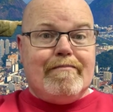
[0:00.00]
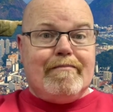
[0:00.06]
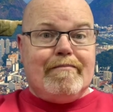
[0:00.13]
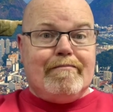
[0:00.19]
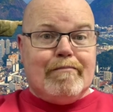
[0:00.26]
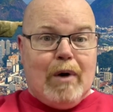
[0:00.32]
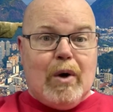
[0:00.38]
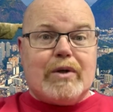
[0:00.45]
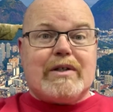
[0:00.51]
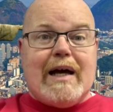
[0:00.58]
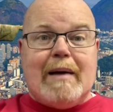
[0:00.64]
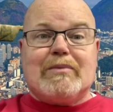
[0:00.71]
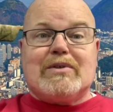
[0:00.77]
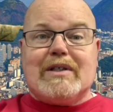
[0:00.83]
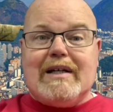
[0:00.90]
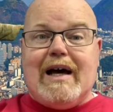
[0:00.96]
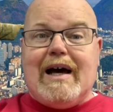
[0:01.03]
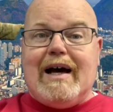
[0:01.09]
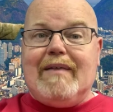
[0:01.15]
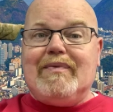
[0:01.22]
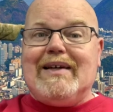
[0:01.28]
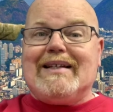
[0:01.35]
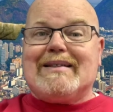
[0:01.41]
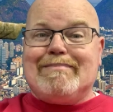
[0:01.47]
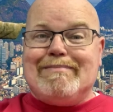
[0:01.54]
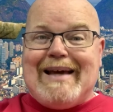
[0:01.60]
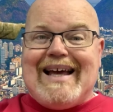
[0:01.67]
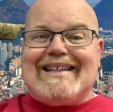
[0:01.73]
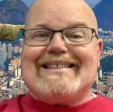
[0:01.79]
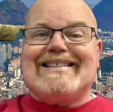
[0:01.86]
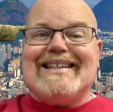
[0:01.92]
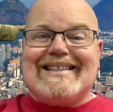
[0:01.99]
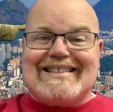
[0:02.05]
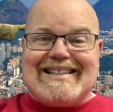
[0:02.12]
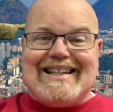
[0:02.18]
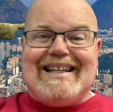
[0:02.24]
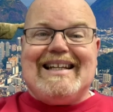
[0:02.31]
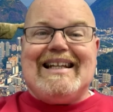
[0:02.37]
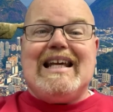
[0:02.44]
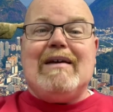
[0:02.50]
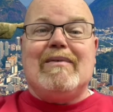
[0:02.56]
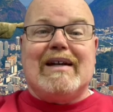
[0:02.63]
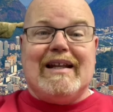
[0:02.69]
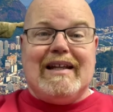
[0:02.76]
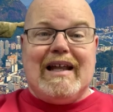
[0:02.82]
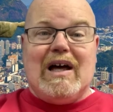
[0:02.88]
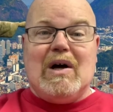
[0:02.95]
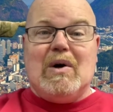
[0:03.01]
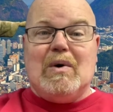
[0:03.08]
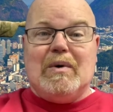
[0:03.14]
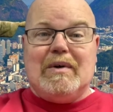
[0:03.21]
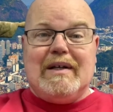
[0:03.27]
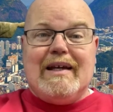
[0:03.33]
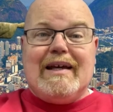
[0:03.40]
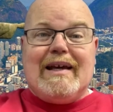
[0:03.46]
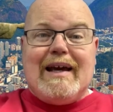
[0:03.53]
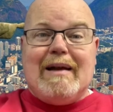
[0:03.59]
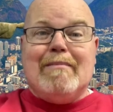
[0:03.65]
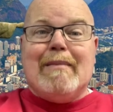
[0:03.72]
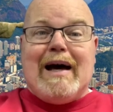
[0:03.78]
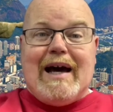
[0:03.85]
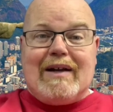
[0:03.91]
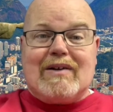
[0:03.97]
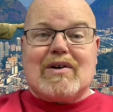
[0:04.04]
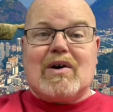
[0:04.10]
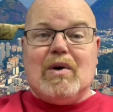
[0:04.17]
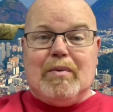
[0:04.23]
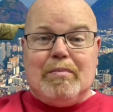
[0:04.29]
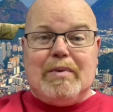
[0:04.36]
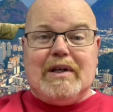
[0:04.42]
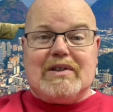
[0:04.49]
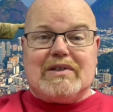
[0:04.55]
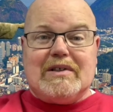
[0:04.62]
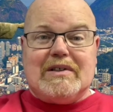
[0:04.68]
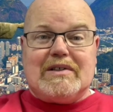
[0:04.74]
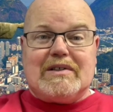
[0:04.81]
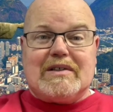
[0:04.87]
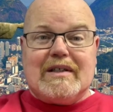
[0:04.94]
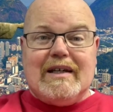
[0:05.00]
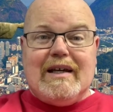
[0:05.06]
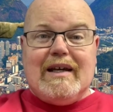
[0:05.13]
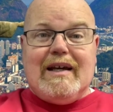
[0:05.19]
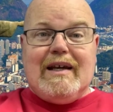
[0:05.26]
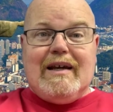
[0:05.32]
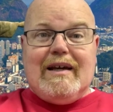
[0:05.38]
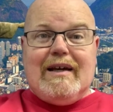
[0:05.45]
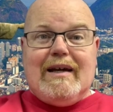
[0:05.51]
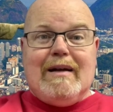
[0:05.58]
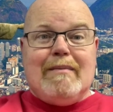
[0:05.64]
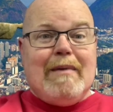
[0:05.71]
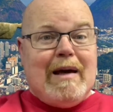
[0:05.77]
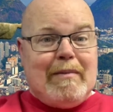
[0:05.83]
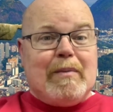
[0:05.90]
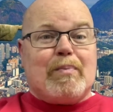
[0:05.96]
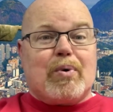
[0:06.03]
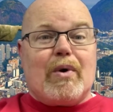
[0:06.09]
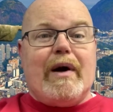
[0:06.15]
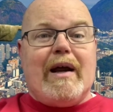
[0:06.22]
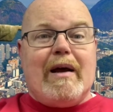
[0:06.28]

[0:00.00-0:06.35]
more times than not, it's best just to leave it alone it and mind our own business. And maybe pray